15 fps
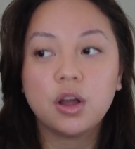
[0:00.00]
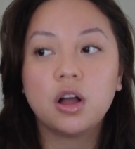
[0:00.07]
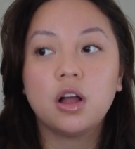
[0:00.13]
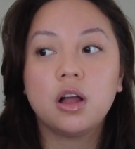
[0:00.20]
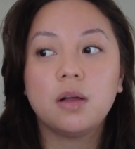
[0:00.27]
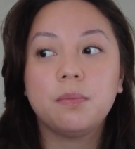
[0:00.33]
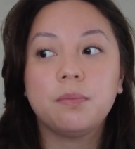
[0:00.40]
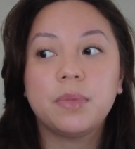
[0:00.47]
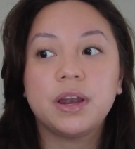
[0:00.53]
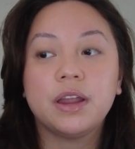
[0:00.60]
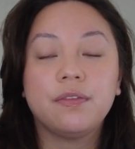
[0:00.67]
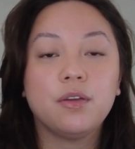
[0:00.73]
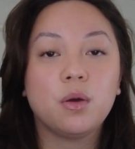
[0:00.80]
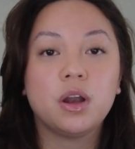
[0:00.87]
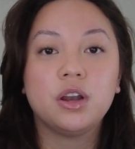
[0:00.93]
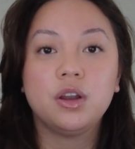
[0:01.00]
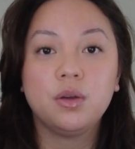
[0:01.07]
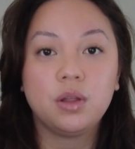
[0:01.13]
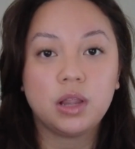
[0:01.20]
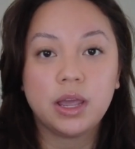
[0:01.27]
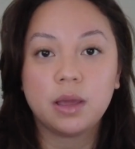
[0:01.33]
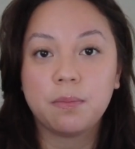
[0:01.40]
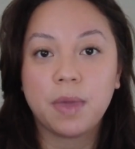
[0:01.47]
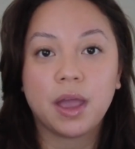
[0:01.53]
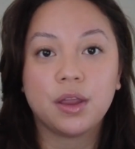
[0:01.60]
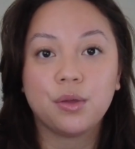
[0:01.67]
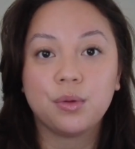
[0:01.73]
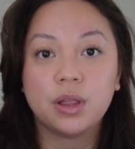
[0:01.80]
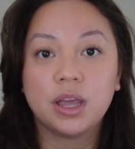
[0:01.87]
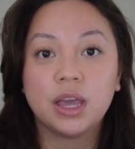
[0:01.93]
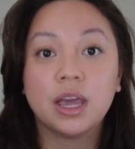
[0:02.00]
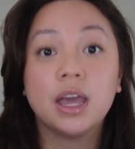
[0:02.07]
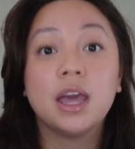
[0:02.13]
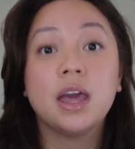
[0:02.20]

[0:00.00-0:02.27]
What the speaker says: But if you want to do it like manually,